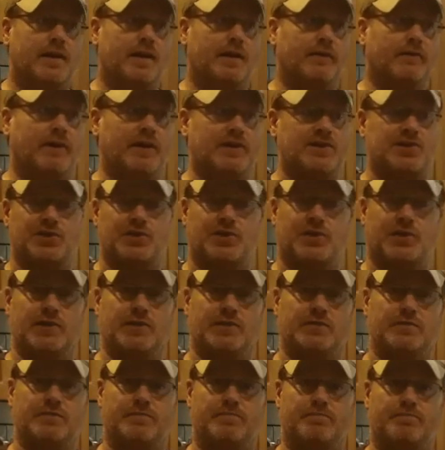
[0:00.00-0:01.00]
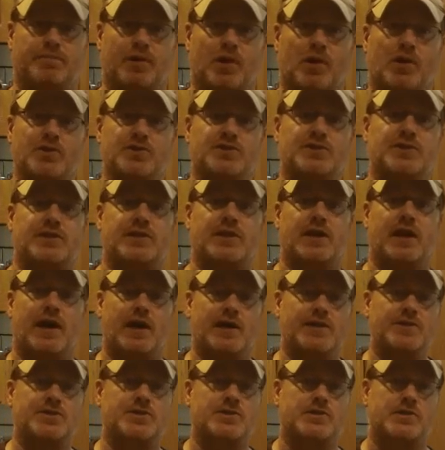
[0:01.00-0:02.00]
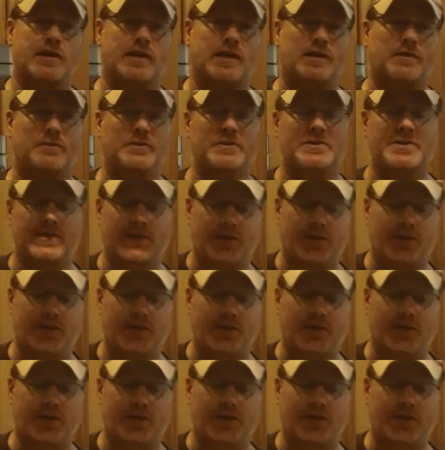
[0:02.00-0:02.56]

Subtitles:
unless you can purge the oxygen out with